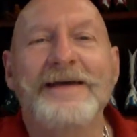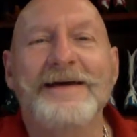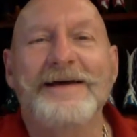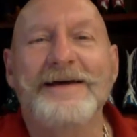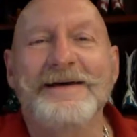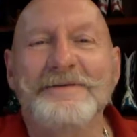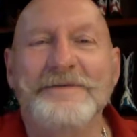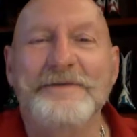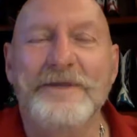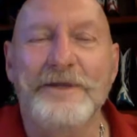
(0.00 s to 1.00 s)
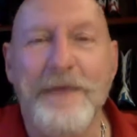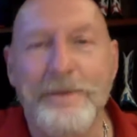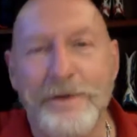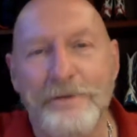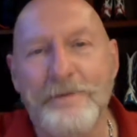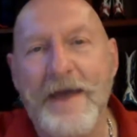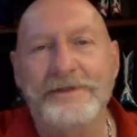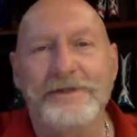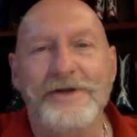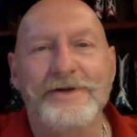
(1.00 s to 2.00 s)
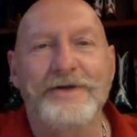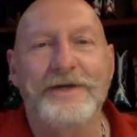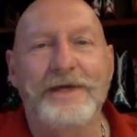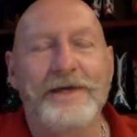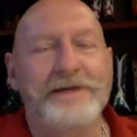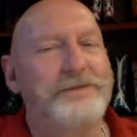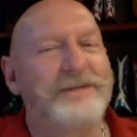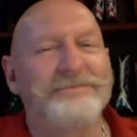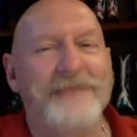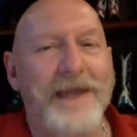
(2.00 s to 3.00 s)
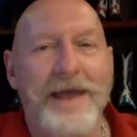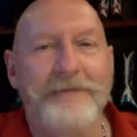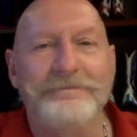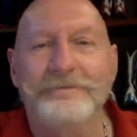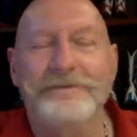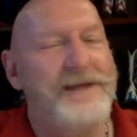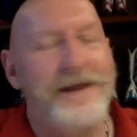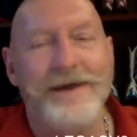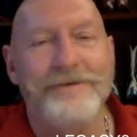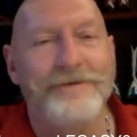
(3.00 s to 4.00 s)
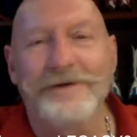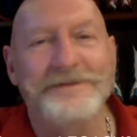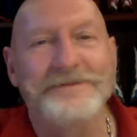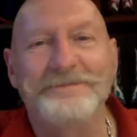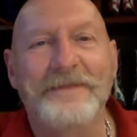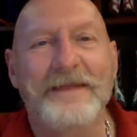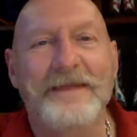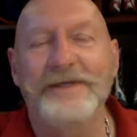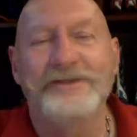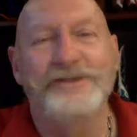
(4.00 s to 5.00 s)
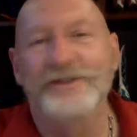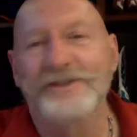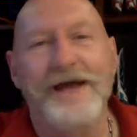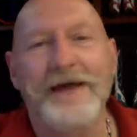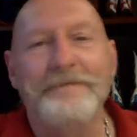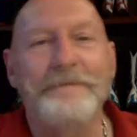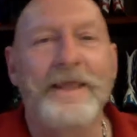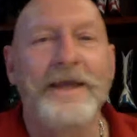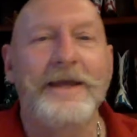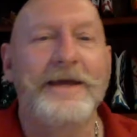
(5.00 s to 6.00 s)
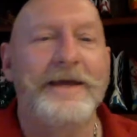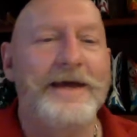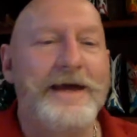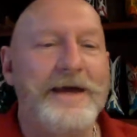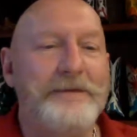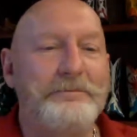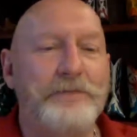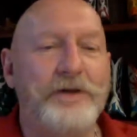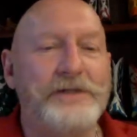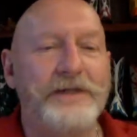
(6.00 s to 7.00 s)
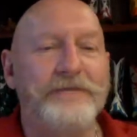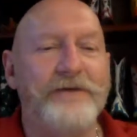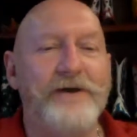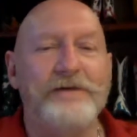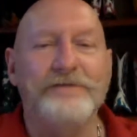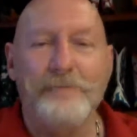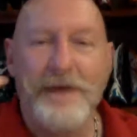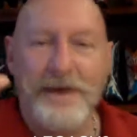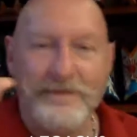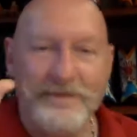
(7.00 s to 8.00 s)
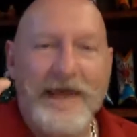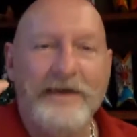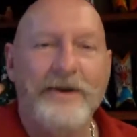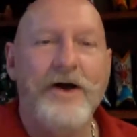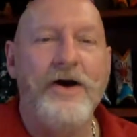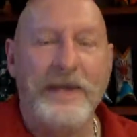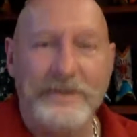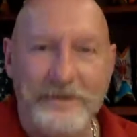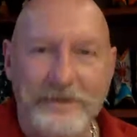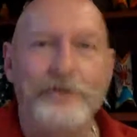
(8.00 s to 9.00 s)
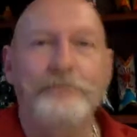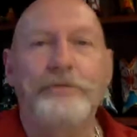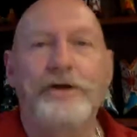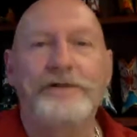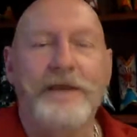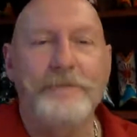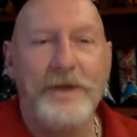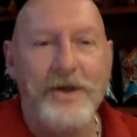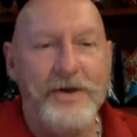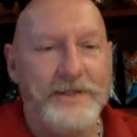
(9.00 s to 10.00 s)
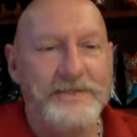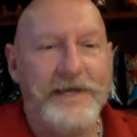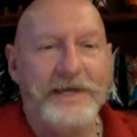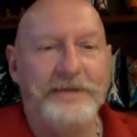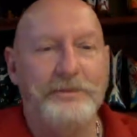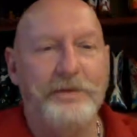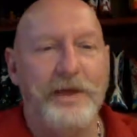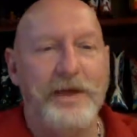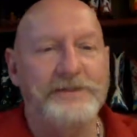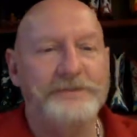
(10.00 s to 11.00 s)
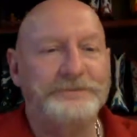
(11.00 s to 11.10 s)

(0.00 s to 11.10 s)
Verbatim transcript: uh, you know, maybe you'll pass it on to your kids, but nah, it's not how it works. It's just not. Uh, books live on for about that long, and then new books come along and take their place.